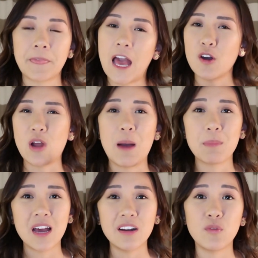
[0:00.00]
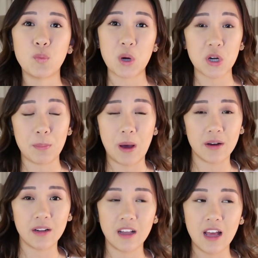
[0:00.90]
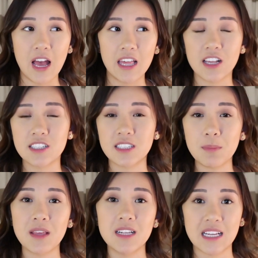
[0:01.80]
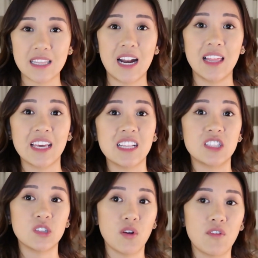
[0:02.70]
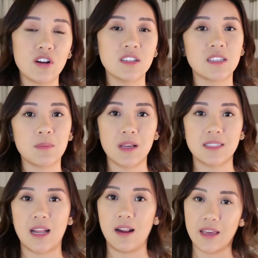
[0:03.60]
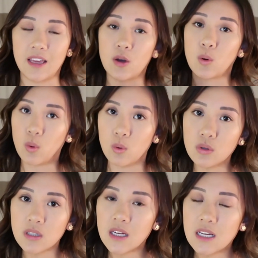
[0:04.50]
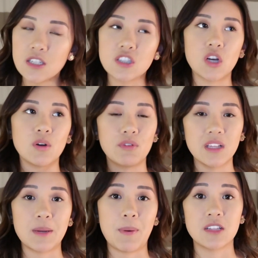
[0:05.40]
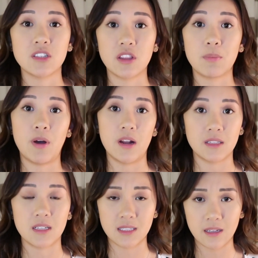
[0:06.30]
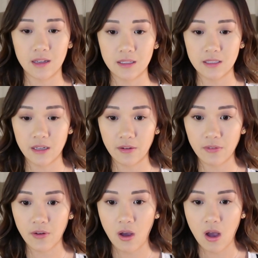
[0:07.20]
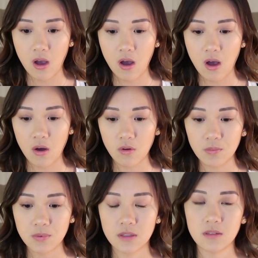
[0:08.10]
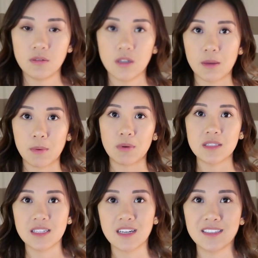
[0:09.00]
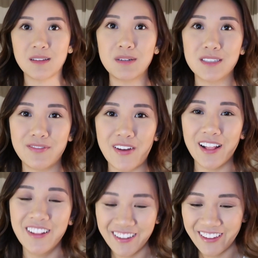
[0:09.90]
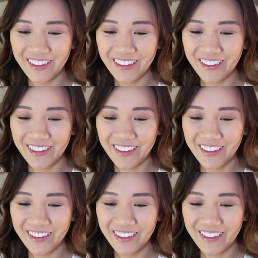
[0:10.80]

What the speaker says: I don't know, I'm kind of weird about it. There's some things that I like in silver and some things that I like in gold, so it really depends on the product itself. Give me 1 second, something just fell.